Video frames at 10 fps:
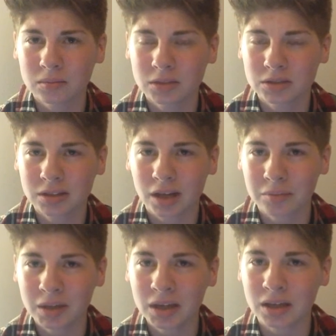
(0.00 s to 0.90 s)
That's not
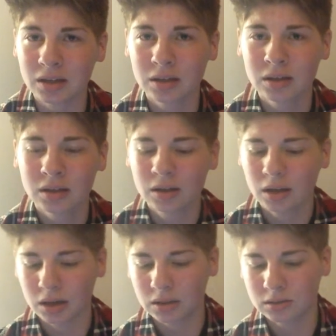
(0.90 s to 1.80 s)
me.
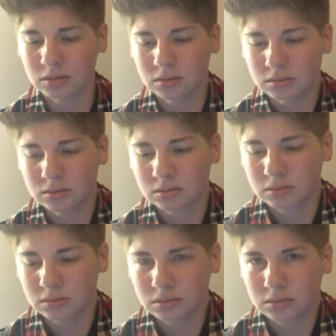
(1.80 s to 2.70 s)
And
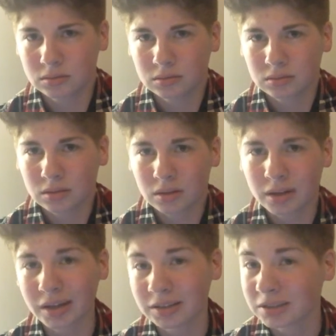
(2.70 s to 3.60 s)

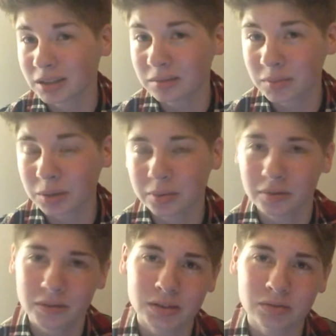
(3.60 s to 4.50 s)
like I said in my
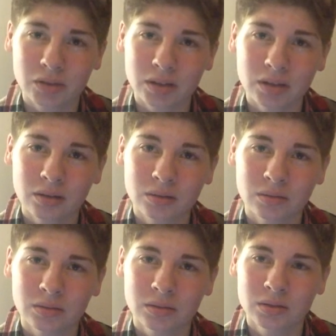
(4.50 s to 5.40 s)
previous video,